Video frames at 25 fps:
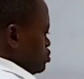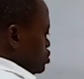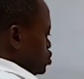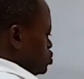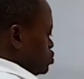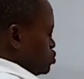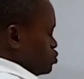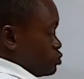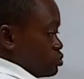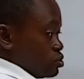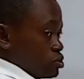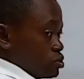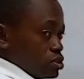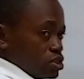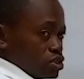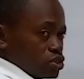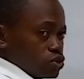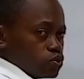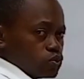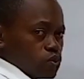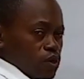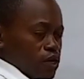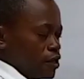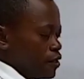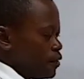me to go
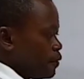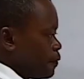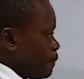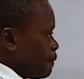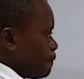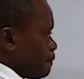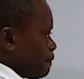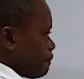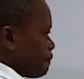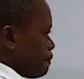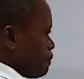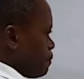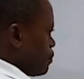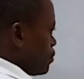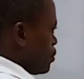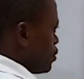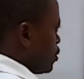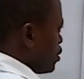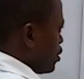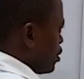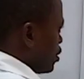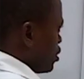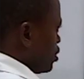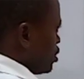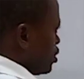this way.
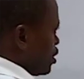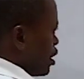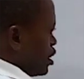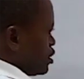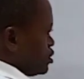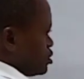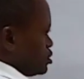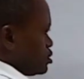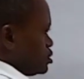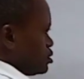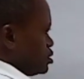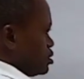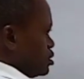That